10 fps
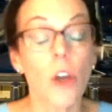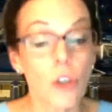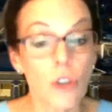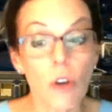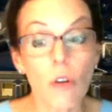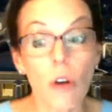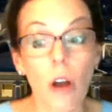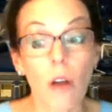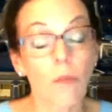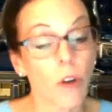So
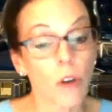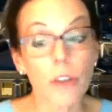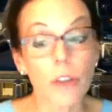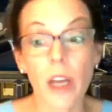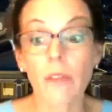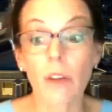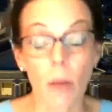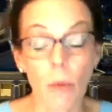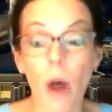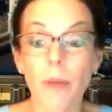voters have a
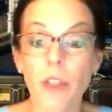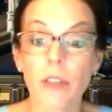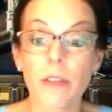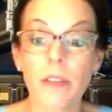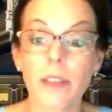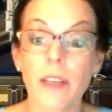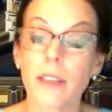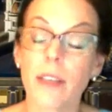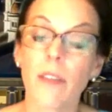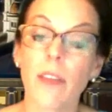couple options. As I
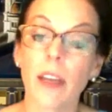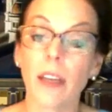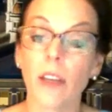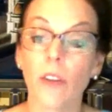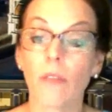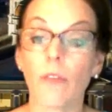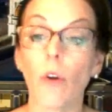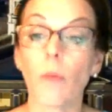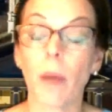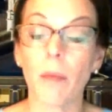said, they can either
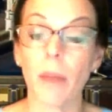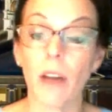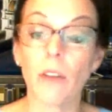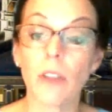vote by mail